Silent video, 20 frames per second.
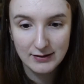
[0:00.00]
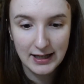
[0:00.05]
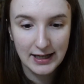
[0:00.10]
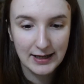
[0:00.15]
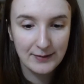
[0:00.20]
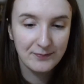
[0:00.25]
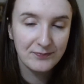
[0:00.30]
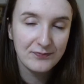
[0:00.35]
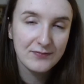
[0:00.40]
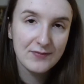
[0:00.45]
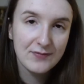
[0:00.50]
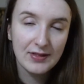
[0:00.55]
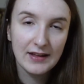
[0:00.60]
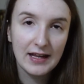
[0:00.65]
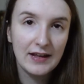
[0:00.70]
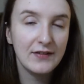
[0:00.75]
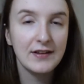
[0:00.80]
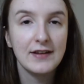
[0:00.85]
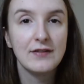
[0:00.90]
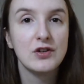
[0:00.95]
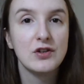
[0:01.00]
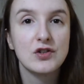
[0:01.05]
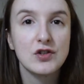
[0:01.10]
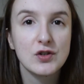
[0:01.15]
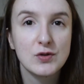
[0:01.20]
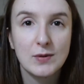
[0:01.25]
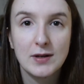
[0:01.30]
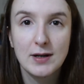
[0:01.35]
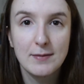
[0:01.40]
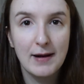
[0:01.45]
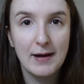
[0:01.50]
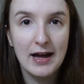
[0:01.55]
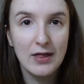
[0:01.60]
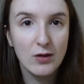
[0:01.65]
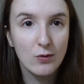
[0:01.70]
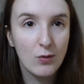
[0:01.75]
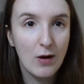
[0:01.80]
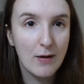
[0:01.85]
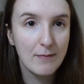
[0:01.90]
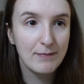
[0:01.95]
Like, even if you just want to buy the
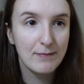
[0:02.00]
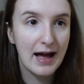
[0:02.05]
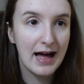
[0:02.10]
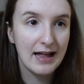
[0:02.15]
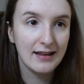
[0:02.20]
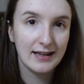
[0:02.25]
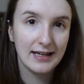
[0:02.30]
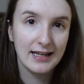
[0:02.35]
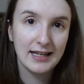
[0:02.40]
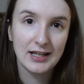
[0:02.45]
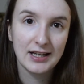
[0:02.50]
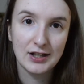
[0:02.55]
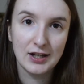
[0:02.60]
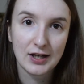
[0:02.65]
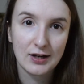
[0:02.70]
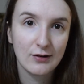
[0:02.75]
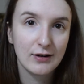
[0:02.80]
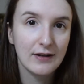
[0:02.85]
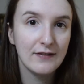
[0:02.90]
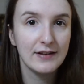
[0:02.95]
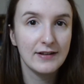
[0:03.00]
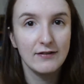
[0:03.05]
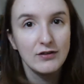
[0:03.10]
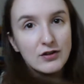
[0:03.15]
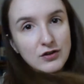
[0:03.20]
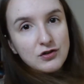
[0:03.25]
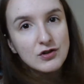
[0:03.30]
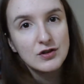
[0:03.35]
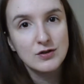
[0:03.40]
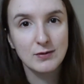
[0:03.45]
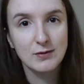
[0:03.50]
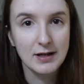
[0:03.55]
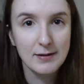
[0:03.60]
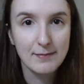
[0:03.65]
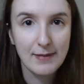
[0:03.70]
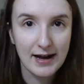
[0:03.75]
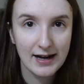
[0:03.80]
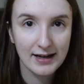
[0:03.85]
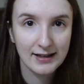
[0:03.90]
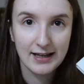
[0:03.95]
one palette, you know, even if you just want to
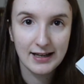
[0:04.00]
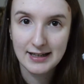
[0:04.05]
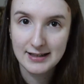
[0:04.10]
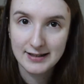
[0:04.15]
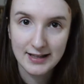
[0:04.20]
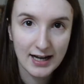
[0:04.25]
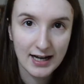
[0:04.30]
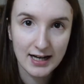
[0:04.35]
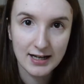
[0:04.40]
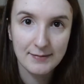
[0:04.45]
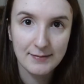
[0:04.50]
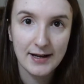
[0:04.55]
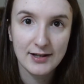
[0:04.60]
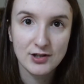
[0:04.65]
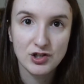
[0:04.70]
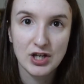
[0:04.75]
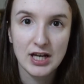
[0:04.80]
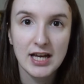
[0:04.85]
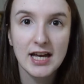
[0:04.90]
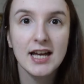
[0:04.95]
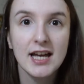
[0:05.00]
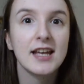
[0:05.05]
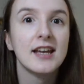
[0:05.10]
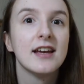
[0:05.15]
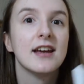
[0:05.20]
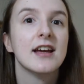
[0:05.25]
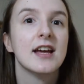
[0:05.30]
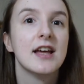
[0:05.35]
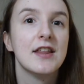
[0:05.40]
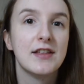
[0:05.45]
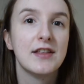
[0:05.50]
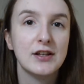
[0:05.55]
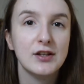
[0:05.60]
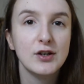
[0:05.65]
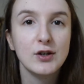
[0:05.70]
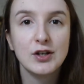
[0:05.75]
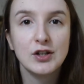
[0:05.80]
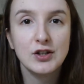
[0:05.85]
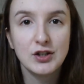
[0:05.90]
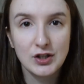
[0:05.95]
buy like Dark Magic, then
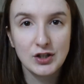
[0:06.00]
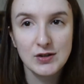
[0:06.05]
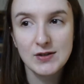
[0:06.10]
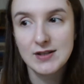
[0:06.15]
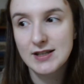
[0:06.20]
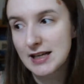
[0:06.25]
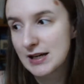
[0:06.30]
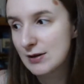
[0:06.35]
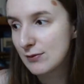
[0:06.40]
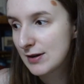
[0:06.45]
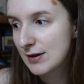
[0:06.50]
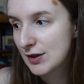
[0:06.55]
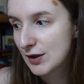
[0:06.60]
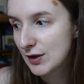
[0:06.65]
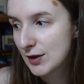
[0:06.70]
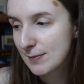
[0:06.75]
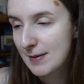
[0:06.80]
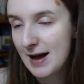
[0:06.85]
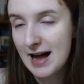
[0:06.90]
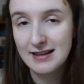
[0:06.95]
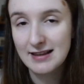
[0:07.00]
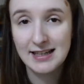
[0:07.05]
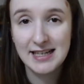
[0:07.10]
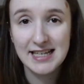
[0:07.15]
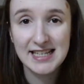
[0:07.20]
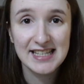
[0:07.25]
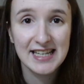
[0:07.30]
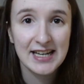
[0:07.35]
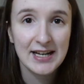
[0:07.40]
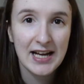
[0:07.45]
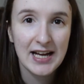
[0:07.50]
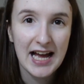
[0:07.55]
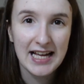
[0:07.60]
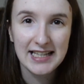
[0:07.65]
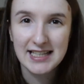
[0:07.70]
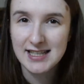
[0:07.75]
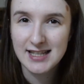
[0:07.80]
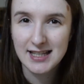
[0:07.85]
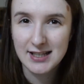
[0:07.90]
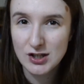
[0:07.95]
you can use it with other palettes. And
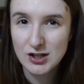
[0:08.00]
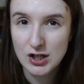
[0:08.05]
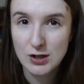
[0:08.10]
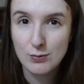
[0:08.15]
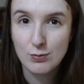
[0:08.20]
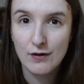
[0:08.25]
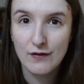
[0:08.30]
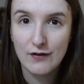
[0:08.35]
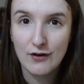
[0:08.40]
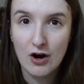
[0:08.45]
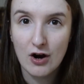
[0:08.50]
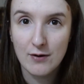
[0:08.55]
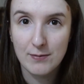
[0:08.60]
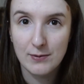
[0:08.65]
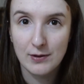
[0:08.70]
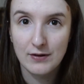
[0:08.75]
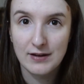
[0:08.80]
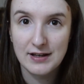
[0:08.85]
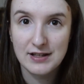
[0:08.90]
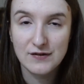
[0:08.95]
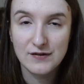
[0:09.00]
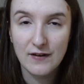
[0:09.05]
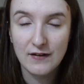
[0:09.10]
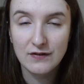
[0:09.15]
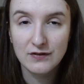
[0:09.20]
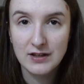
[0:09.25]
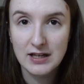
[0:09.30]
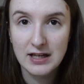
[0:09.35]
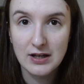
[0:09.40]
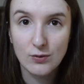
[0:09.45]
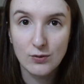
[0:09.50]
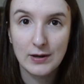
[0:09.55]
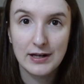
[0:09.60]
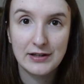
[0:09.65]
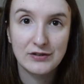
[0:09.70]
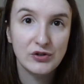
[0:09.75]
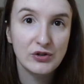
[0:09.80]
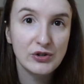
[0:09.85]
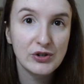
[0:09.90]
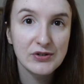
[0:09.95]
it's like super affordable. It's 15
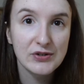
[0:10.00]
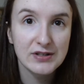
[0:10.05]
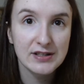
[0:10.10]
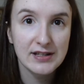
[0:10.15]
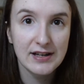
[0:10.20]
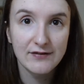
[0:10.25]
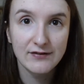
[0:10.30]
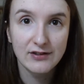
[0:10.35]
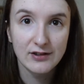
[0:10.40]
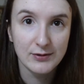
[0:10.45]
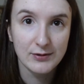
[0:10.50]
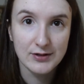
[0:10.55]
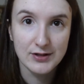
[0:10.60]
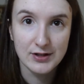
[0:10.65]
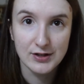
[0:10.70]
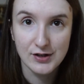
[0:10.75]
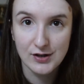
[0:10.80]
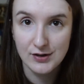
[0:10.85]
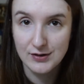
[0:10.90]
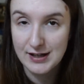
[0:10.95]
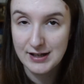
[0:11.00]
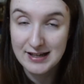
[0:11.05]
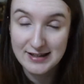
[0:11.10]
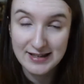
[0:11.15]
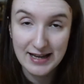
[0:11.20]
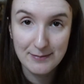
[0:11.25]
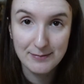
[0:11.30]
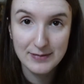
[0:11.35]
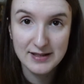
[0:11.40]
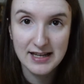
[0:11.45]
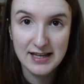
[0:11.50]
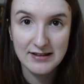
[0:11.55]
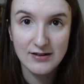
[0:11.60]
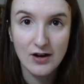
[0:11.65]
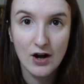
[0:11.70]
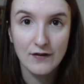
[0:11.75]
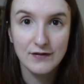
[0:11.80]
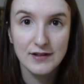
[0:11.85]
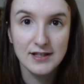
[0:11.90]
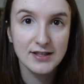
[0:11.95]
quid. You use an influencer code, get 10%
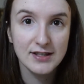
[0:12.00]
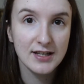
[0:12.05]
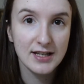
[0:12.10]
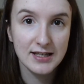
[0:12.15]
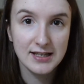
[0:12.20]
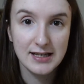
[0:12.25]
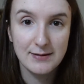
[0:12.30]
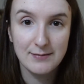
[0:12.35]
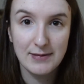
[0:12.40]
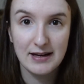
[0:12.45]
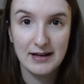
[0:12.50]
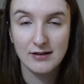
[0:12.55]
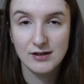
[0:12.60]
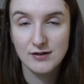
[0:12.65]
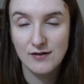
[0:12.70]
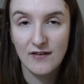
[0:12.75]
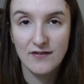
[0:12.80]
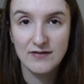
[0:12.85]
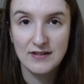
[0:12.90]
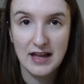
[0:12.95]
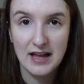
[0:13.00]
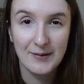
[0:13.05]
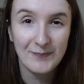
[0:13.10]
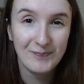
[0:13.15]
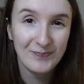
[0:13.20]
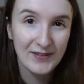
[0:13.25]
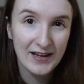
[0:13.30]
off. It's £13.50.